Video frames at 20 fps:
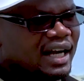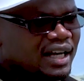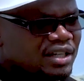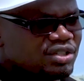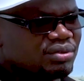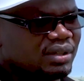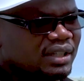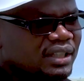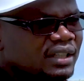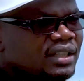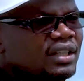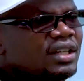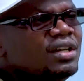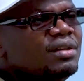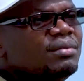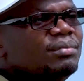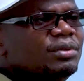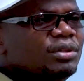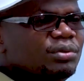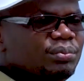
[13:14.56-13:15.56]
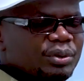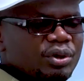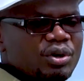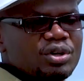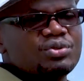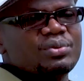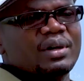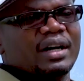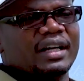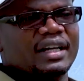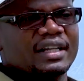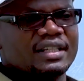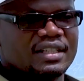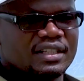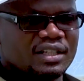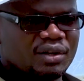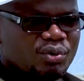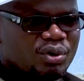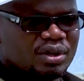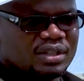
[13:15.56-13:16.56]
actually, because we are getting
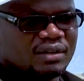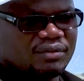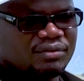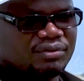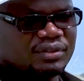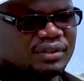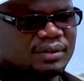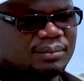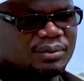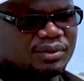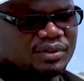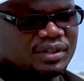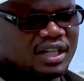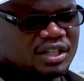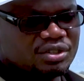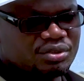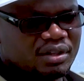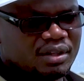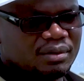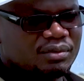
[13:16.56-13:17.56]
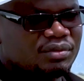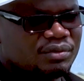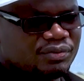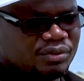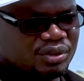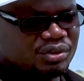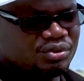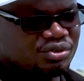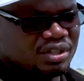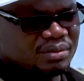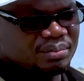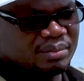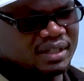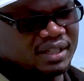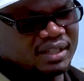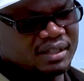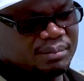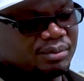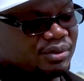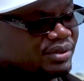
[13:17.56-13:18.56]
the water for the production and for treatment
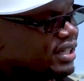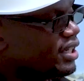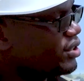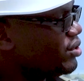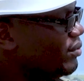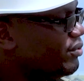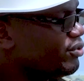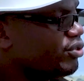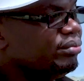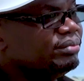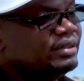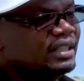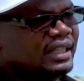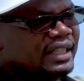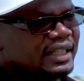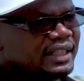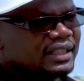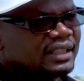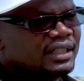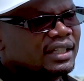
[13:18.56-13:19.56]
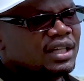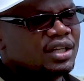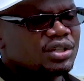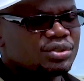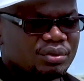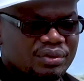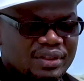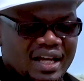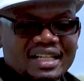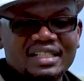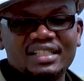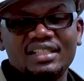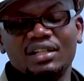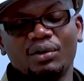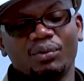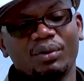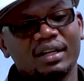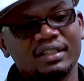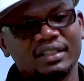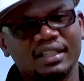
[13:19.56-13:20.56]
and the production from the lake. So that is
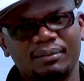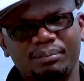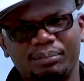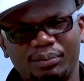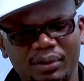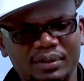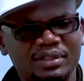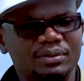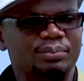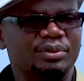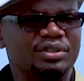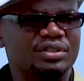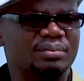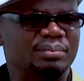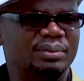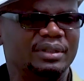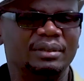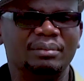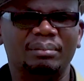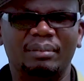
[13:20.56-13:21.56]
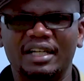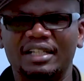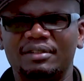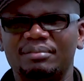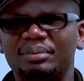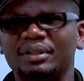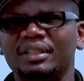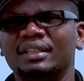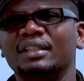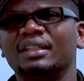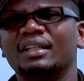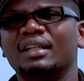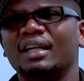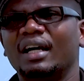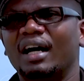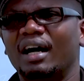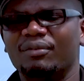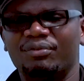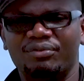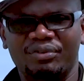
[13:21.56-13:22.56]
the one that possibly might be
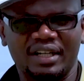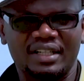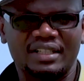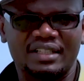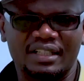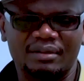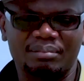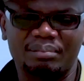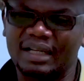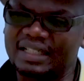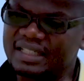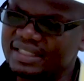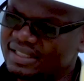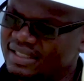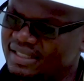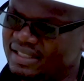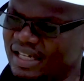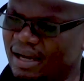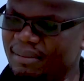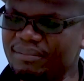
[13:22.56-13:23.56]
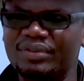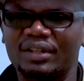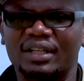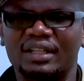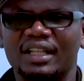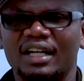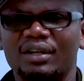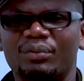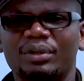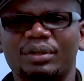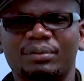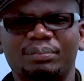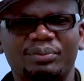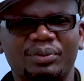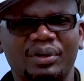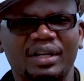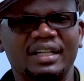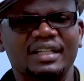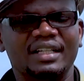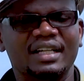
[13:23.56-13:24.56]
affected. But it's something that we
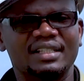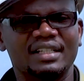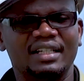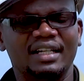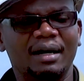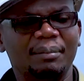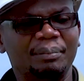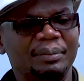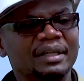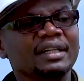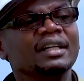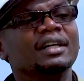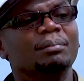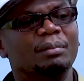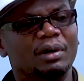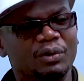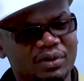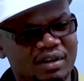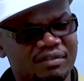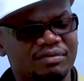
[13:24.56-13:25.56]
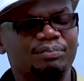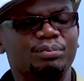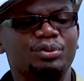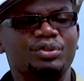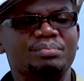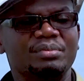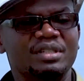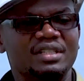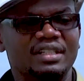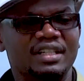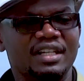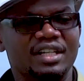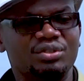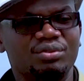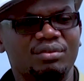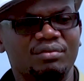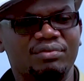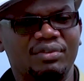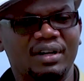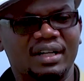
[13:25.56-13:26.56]
pray doesn't happen, but we have put
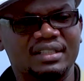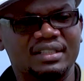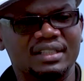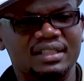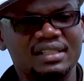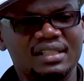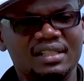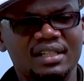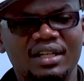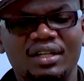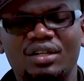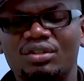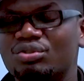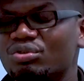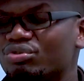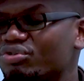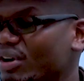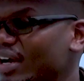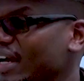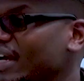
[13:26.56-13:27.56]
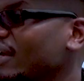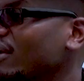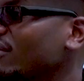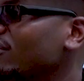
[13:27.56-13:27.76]
mitigation factors to try and